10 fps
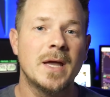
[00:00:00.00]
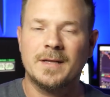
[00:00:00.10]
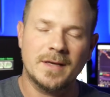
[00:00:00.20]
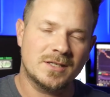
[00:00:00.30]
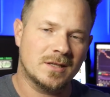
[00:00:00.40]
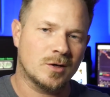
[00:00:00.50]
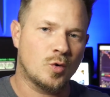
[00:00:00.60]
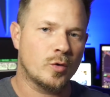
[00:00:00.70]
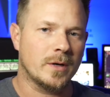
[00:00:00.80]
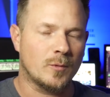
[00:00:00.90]
he thinks that the
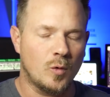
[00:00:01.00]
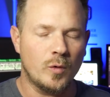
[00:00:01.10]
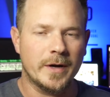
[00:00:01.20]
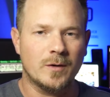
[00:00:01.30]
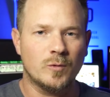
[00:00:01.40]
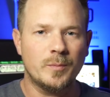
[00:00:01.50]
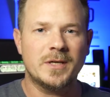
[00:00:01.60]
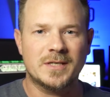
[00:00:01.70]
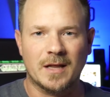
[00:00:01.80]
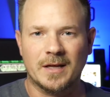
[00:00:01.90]
Coreum coin will be
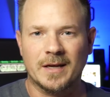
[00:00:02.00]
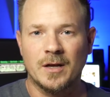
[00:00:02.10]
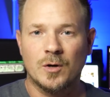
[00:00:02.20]
selling